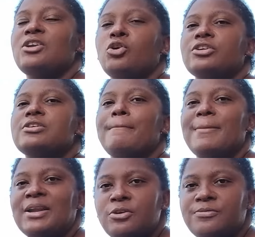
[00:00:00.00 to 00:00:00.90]
in order to
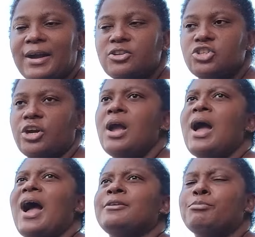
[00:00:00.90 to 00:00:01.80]
manufacture
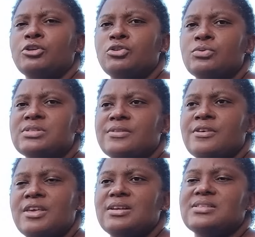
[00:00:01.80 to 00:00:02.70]
and produce
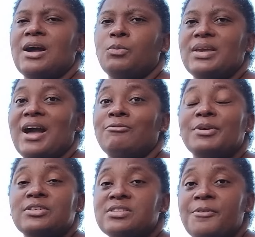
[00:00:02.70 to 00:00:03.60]
the things that we have.
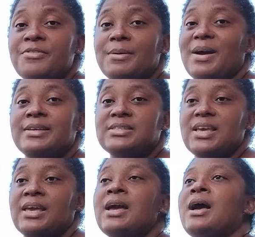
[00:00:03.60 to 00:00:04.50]
Because some of them might
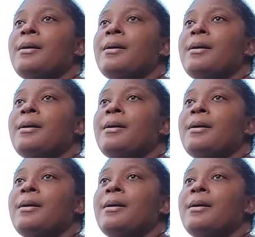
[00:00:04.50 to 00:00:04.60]
say,